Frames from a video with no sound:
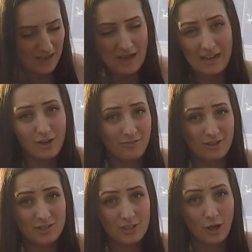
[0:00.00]
I love
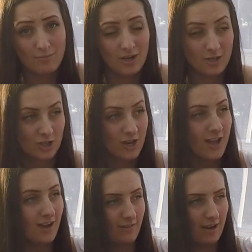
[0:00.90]
this so much.
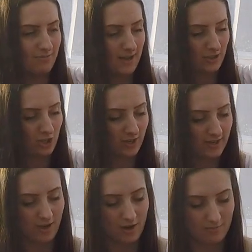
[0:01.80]
I actually
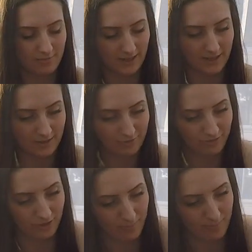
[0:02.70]
can't
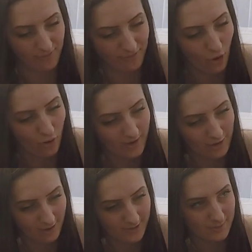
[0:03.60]
believe that before I
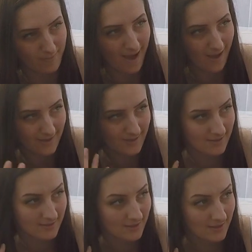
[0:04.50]
got this bag,
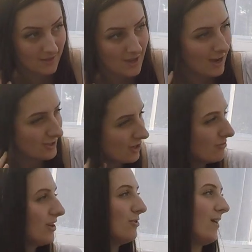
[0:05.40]
I
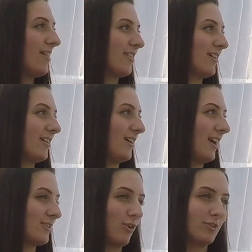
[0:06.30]
don't know whether I
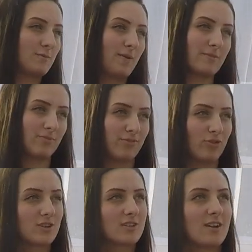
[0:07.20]
got this bag
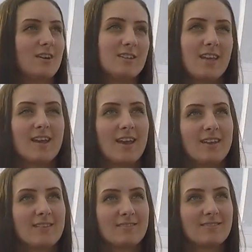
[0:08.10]
before I started
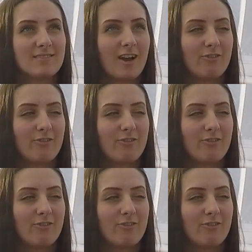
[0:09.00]
gigging. I